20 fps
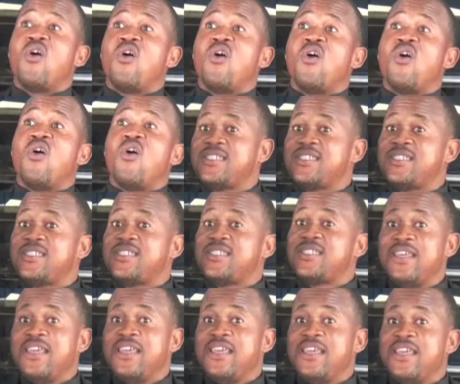received
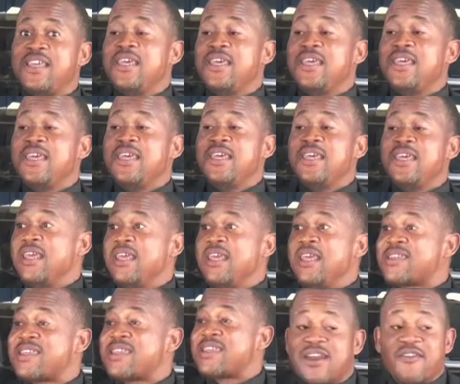the, the, the
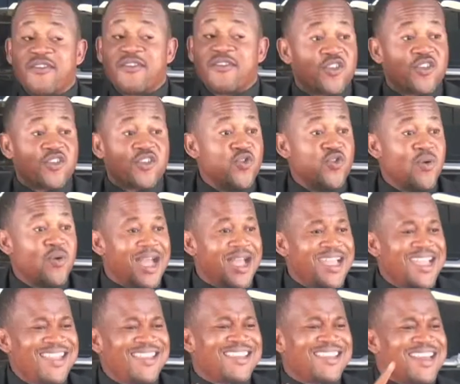sacrifice of Noah,
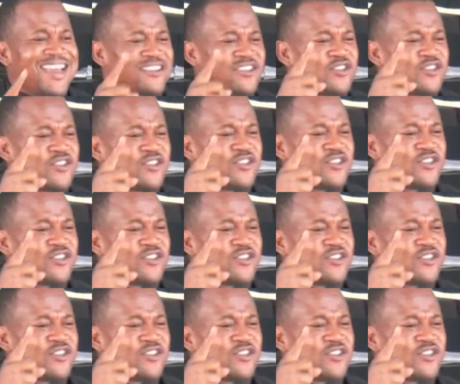he said, As long as